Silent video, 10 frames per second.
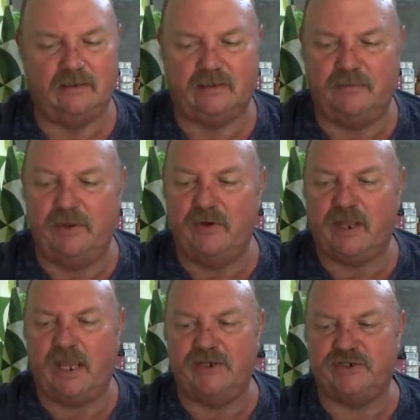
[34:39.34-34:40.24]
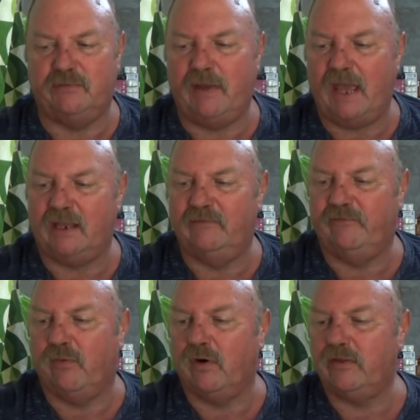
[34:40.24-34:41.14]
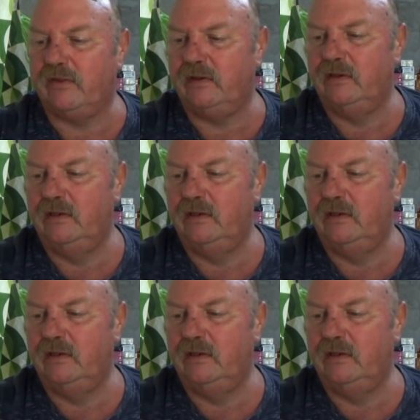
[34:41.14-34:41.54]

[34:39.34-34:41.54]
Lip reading: communication back and forth.